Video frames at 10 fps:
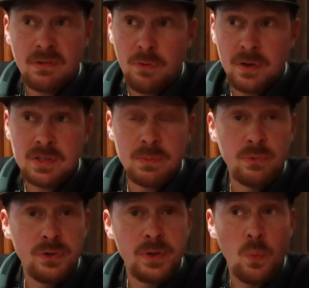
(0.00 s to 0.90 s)
I've worked in some
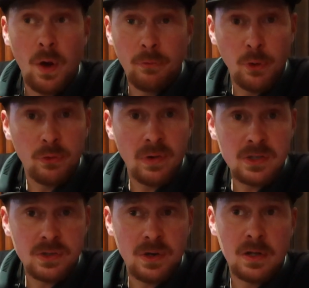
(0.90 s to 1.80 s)
really well-known
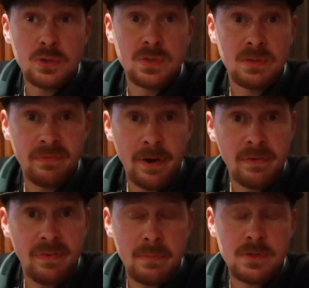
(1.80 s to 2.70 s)
restaurants with some
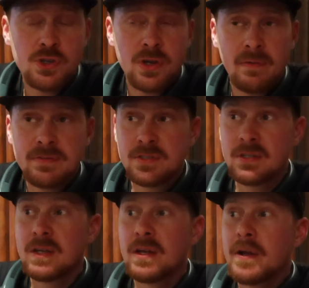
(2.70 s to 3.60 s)
very famous chefs.
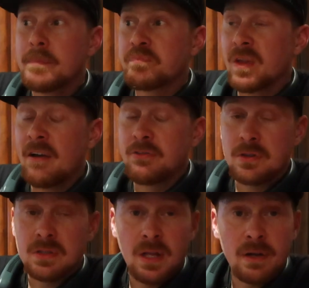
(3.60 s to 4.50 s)
I've
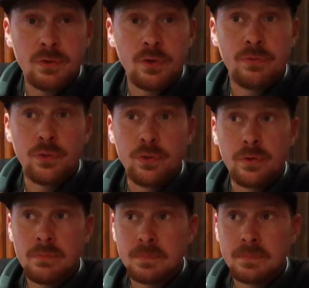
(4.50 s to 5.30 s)
cooked a lot of good food.